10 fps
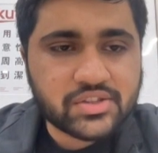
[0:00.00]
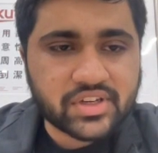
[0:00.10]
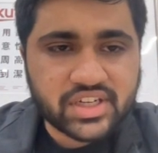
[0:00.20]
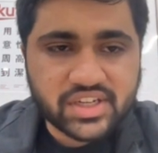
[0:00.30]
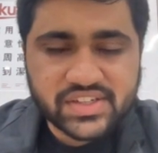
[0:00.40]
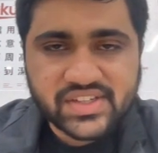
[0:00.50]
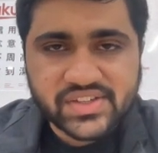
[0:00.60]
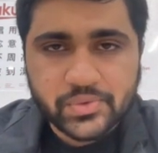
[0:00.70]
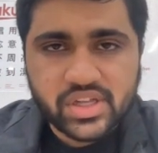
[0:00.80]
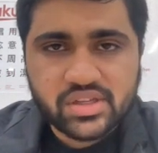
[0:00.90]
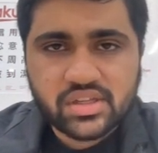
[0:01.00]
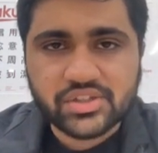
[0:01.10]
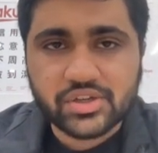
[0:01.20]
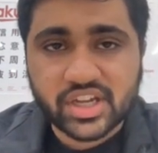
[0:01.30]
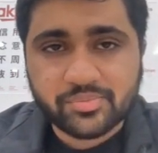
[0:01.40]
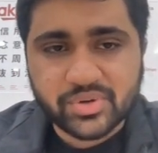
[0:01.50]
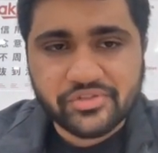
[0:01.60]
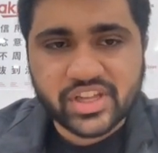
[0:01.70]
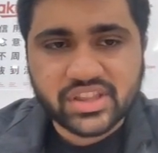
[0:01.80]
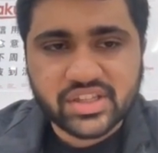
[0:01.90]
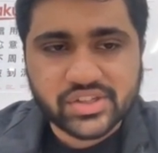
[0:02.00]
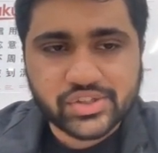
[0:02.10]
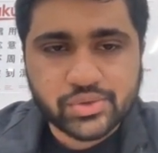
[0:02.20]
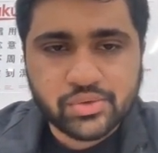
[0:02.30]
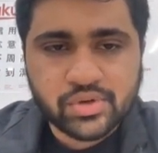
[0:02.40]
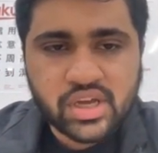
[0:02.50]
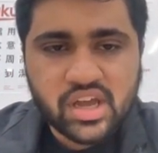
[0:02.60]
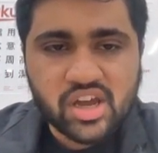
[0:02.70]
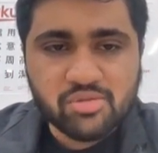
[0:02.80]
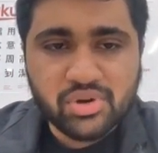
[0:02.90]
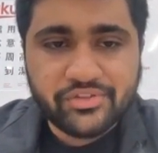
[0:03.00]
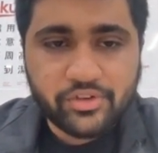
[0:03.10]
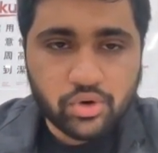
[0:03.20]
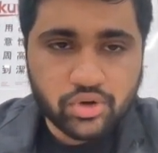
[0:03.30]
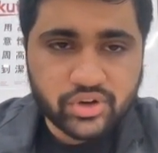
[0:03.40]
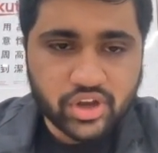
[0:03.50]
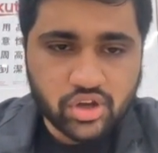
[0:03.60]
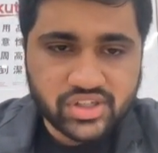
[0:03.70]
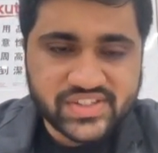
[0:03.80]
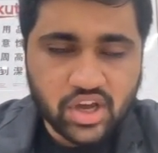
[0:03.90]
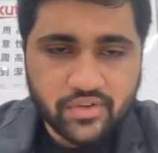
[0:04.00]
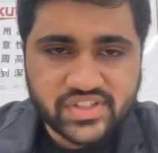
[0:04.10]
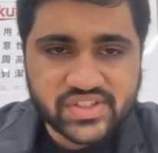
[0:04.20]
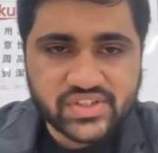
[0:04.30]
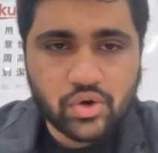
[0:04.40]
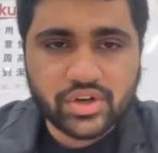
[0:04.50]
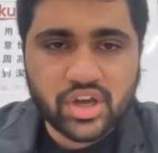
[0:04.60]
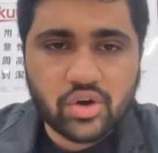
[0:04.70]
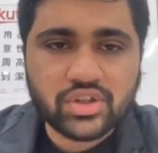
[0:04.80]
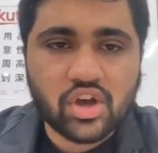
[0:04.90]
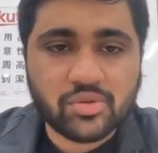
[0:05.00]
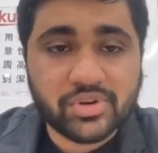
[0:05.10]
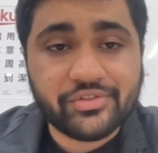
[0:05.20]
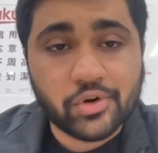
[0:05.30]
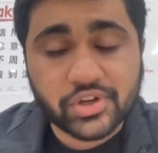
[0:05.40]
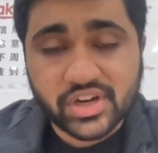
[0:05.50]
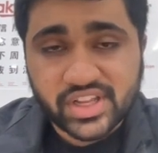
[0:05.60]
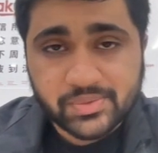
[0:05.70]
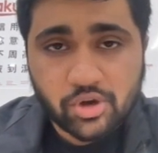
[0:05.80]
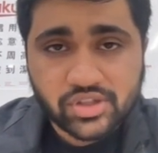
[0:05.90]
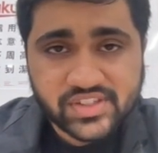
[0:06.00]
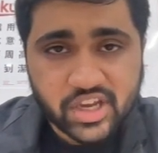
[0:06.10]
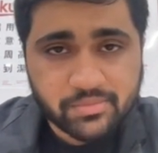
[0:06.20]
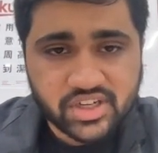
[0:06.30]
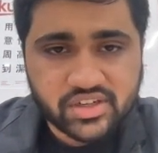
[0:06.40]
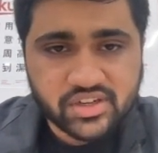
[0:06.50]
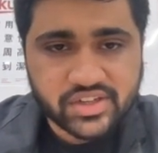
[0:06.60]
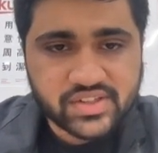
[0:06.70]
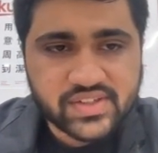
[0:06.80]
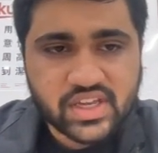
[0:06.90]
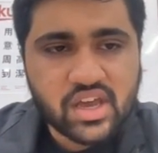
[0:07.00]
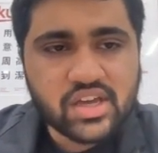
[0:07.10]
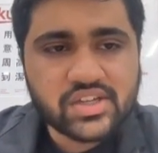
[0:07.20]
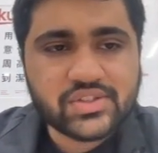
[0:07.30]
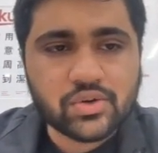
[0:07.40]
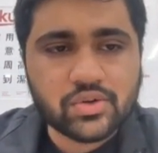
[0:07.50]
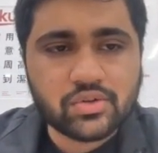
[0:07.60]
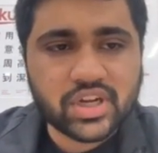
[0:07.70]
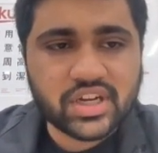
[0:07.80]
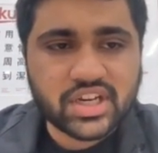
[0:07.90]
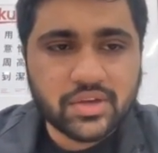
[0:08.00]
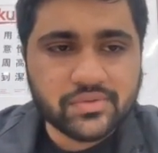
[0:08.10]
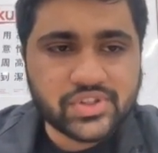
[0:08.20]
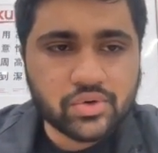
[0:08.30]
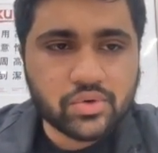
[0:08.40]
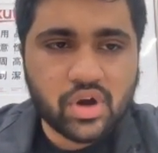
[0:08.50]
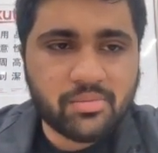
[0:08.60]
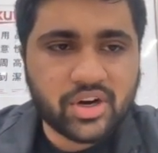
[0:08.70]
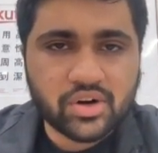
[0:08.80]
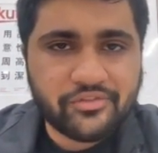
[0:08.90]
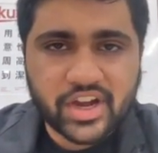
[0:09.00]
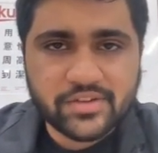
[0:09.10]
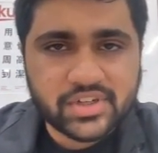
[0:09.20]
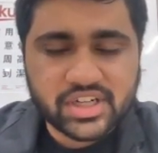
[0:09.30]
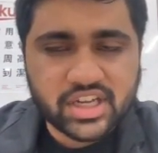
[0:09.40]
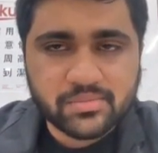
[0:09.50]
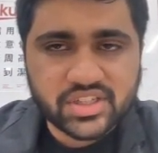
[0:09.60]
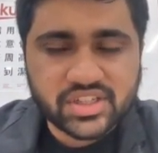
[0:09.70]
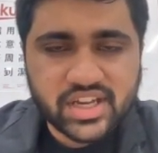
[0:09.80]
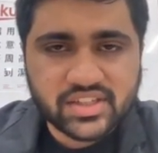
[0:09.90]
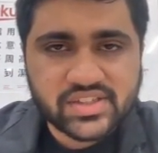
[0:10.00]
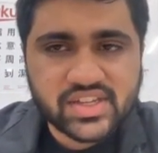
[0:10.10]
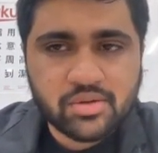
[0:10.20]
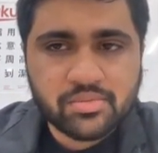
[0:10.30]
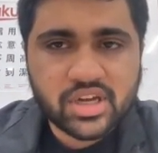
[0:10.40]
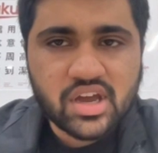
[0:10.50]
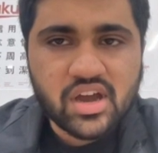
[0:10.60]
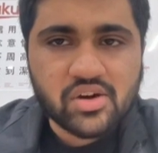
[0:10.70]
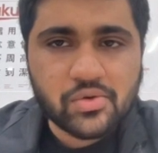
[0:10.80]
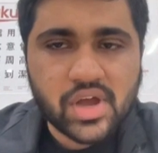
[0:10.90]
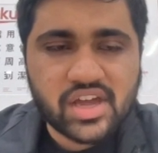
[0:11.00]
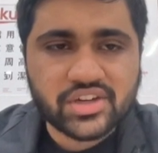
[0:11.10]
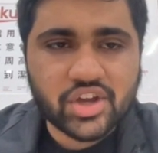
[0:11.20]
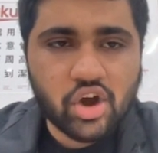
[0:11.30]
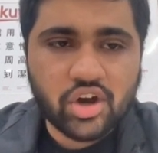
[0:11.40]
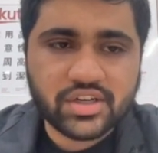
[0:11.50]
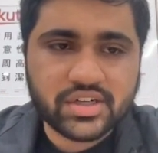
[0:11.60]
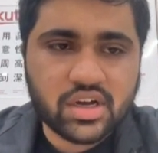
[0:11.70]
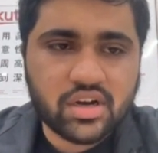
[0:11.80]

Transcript: to increase as well, you can prevent the issue before your services go down or before your response time degrades. So it gives you about a 5 to 10 minute heads up where your